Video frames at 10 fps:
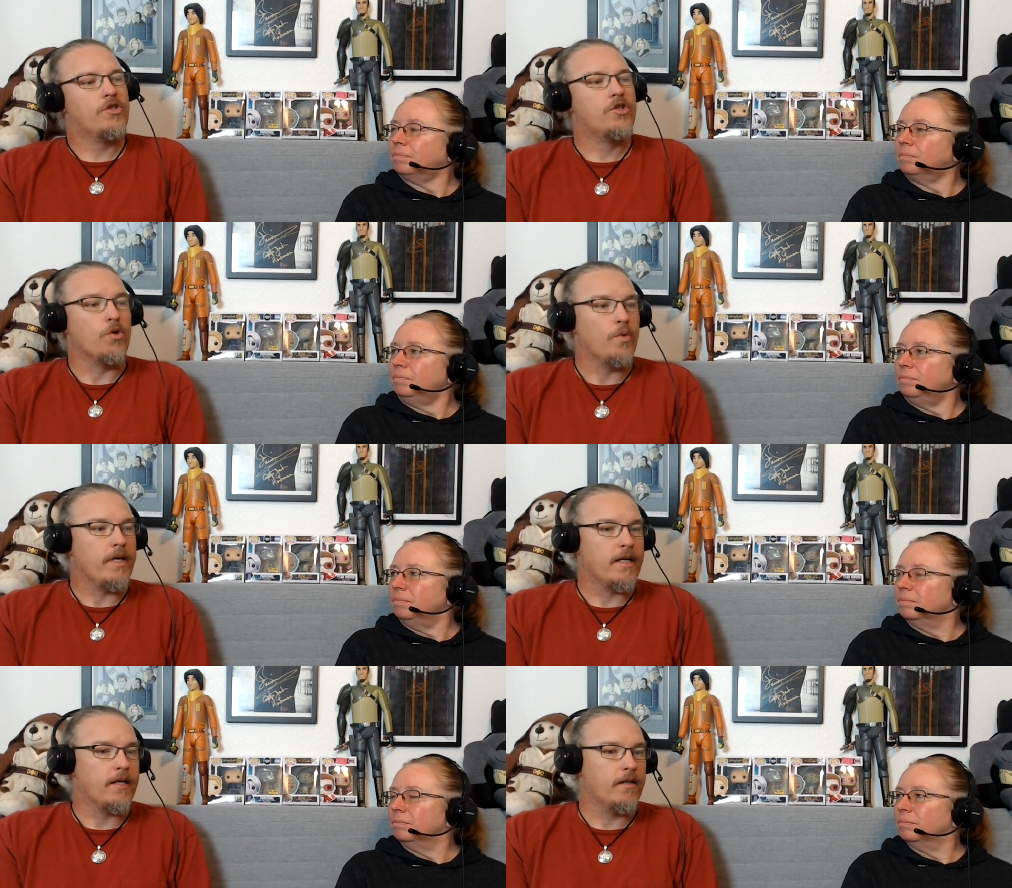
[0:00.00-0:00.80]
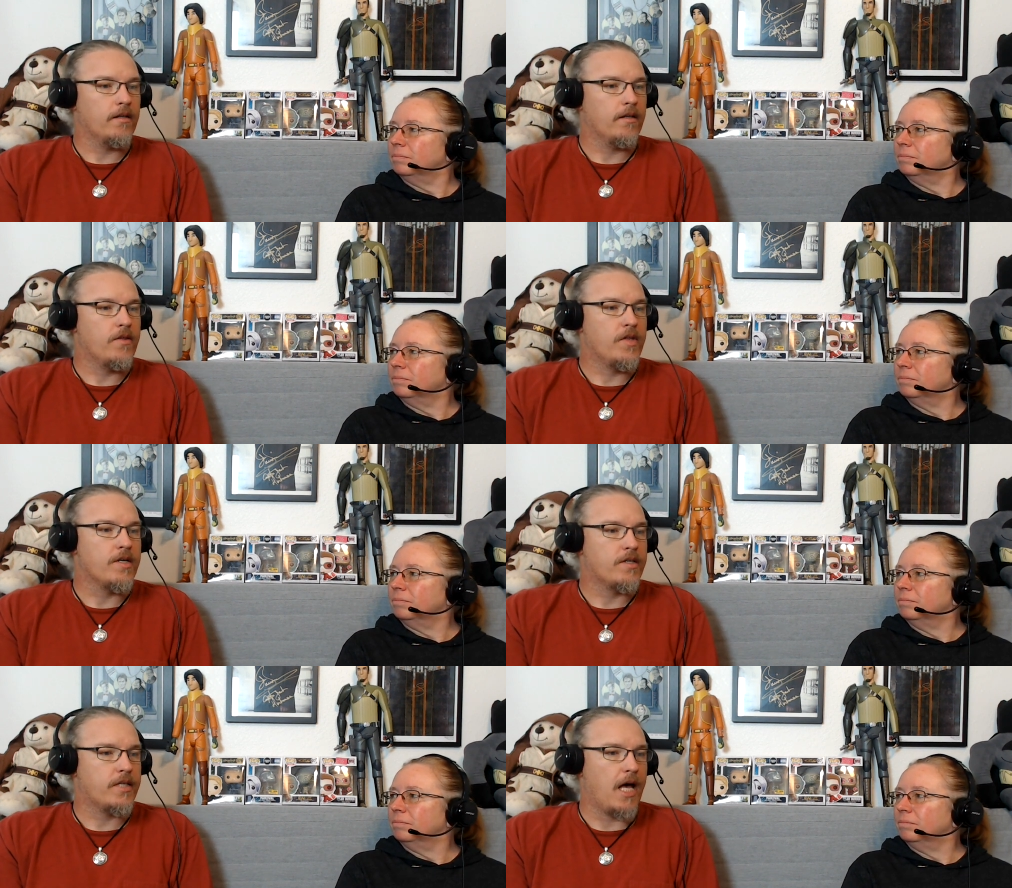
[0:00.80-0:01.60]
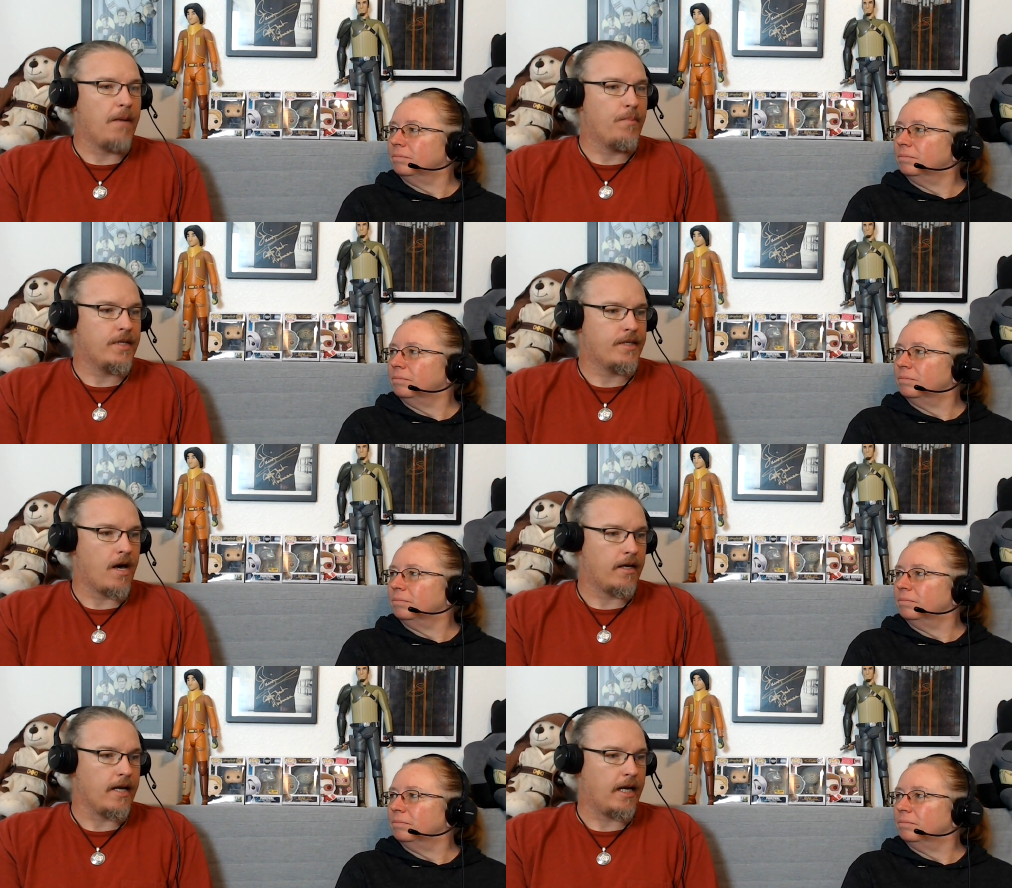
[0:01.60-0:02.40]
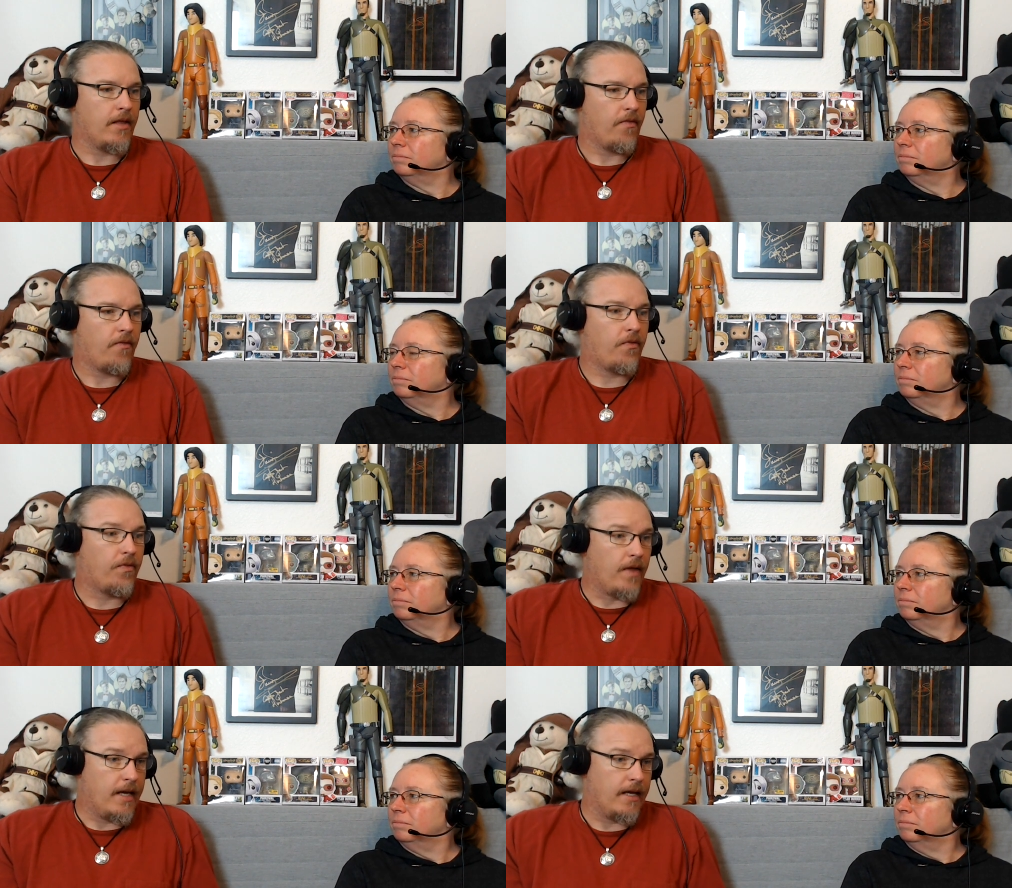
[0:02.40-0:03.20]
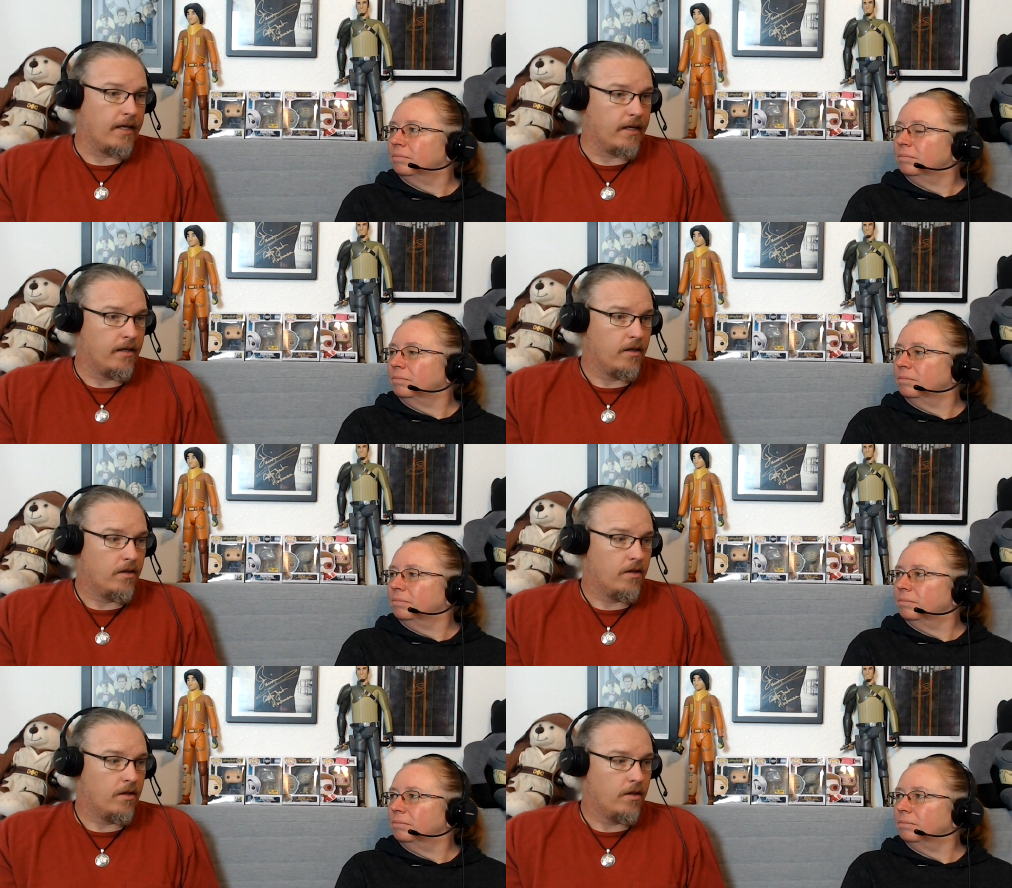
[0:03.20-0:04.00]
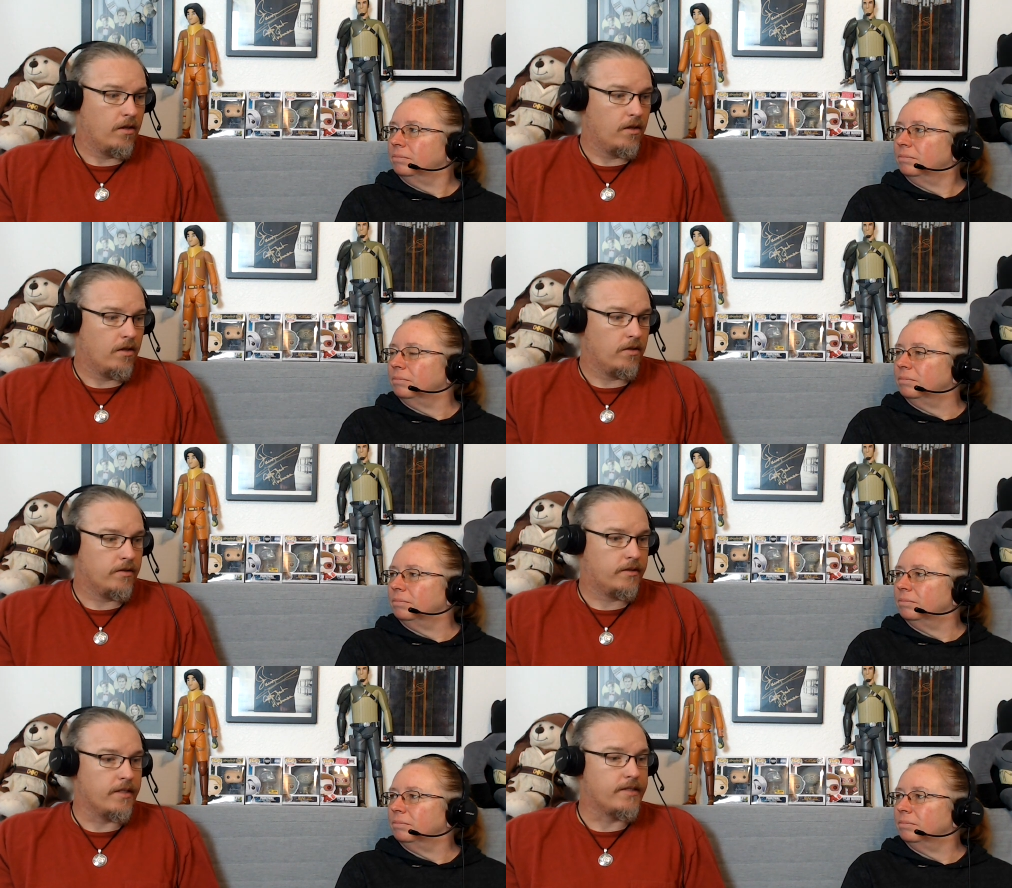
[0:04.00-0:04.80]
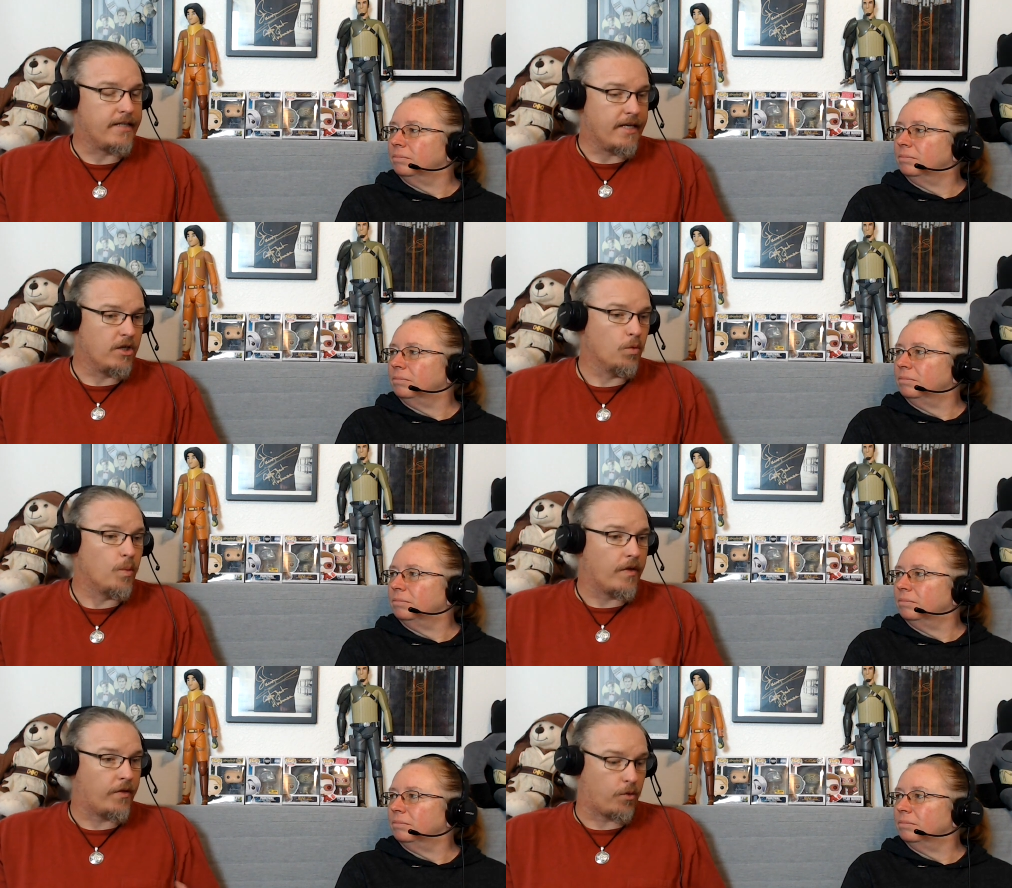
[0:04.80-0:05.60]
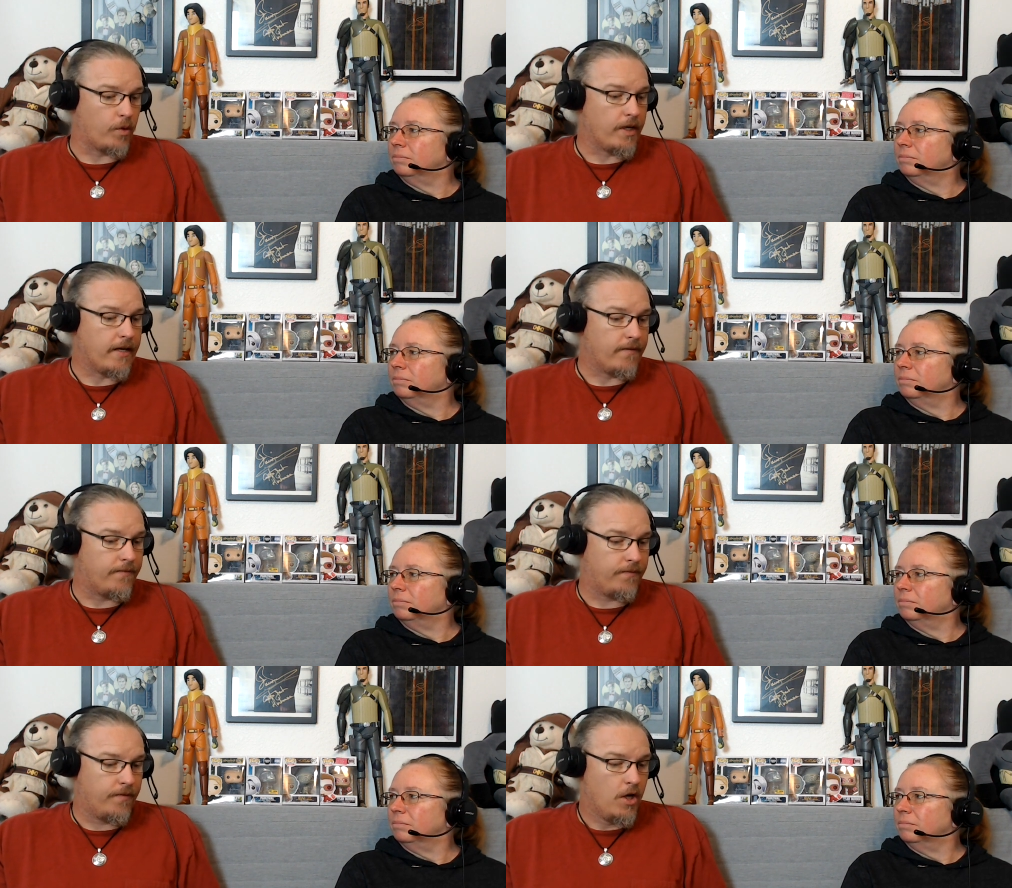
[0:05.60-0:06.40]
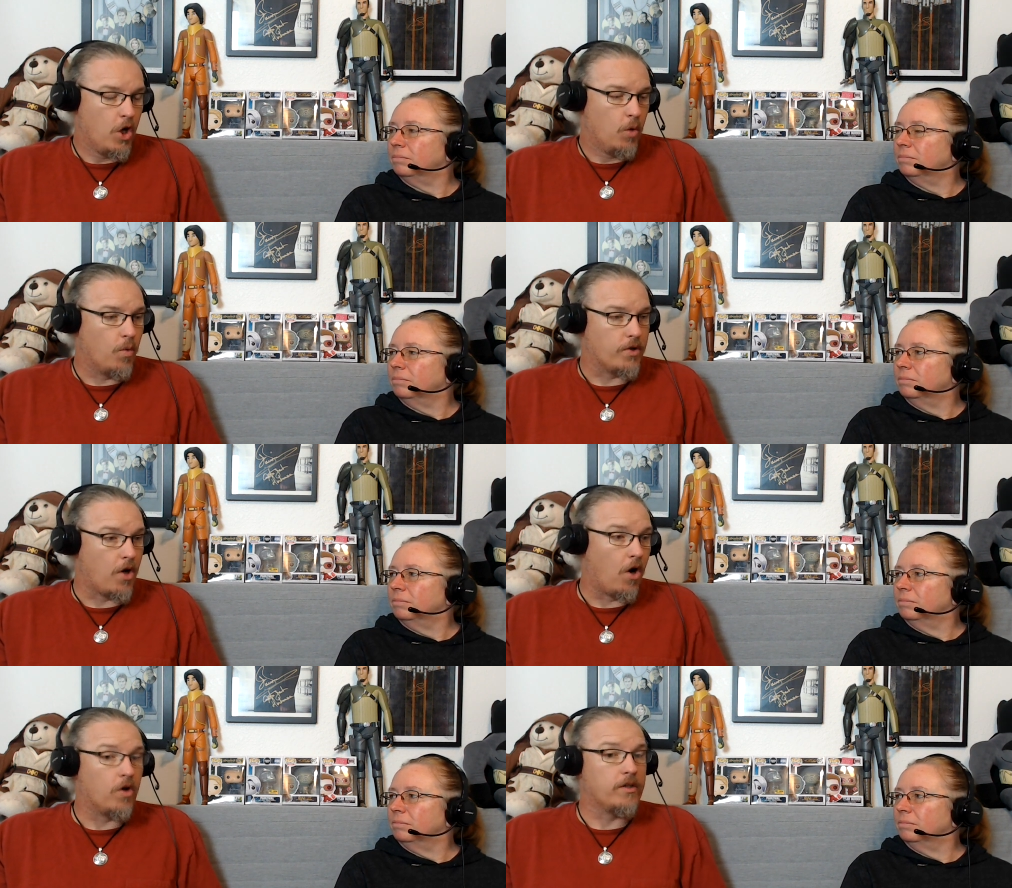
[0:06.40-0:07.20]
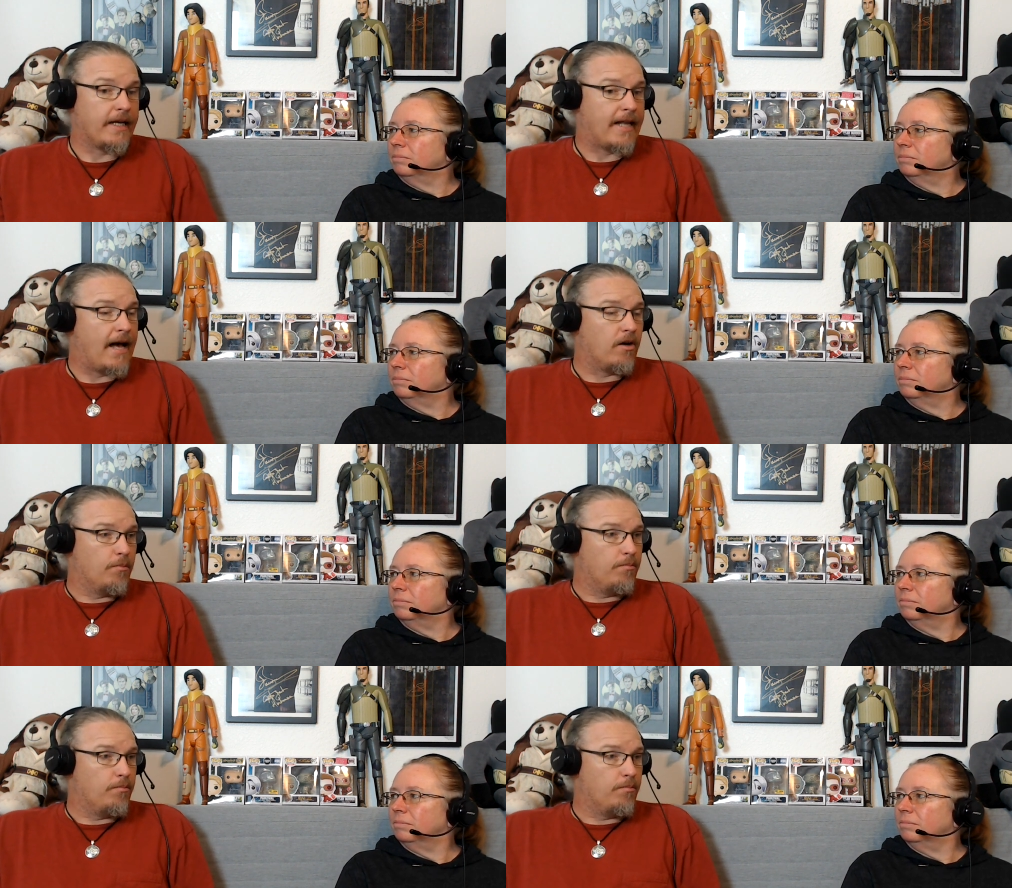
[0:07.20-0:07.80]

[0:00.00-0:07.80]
Speaker 1: doing this episodic thing to deal with grief was all laid out